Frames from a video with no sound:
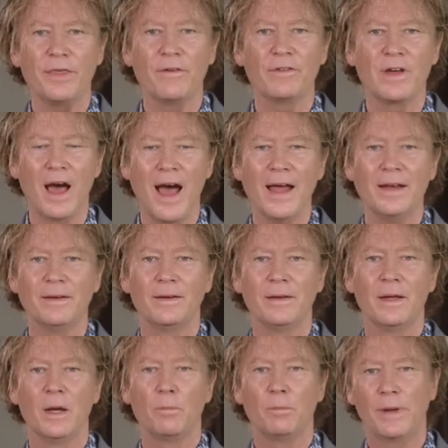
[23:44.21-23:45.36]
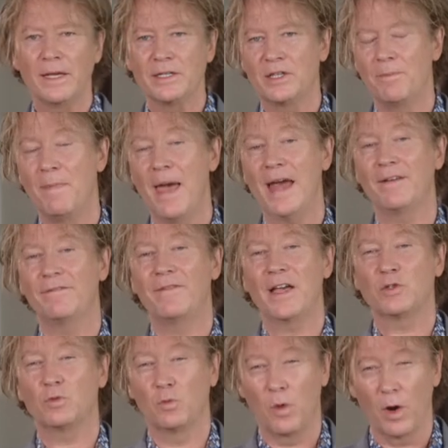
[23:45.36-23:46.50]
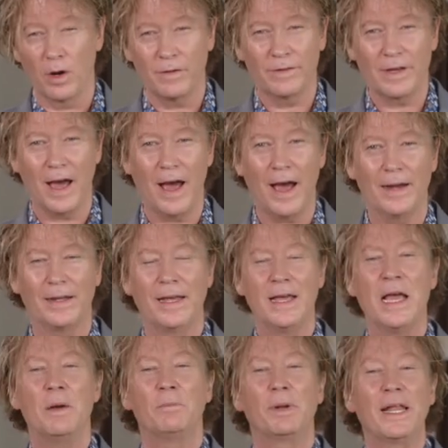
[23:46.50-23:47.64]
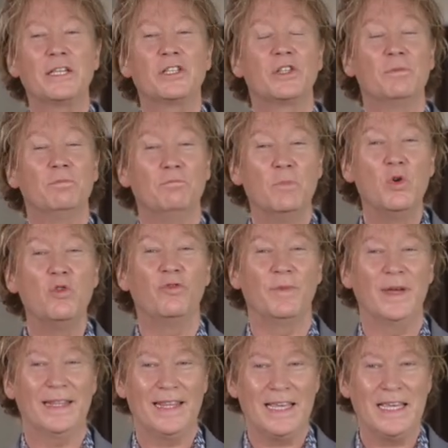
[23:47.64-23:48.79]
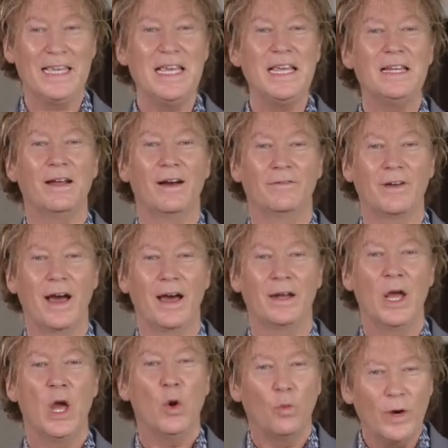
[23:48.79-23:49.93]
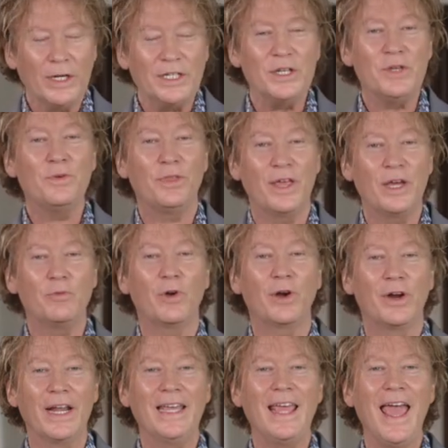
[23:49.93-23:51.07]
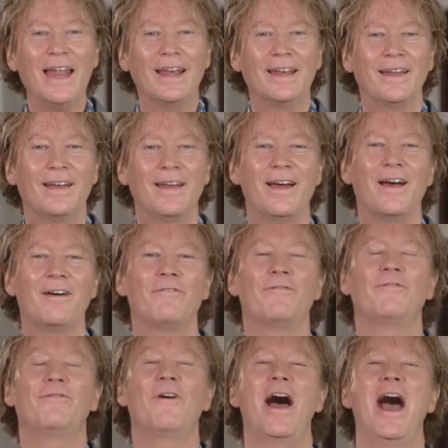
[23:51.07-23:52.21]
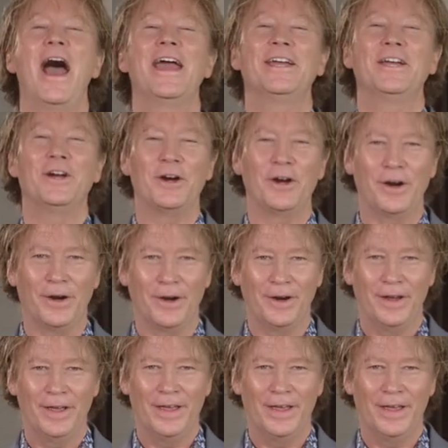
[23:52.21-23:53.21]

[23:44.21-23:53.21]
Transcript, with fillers: of God plus the manifest word of God plus the movement, the heat of God. What do you think we're going to get? Fire.